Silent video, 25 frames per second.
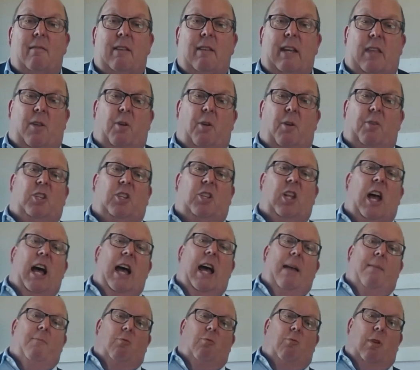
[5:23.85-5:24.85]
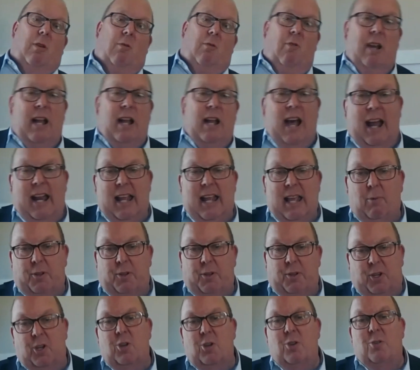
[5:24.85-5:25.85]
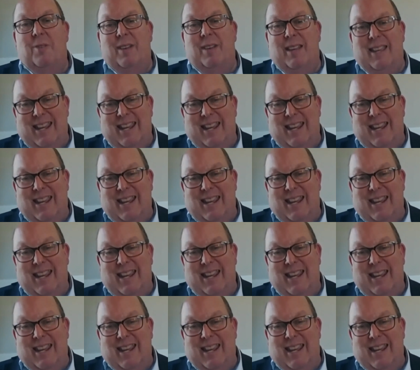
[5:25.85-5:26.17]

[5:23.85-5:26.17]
In those times when we're not able to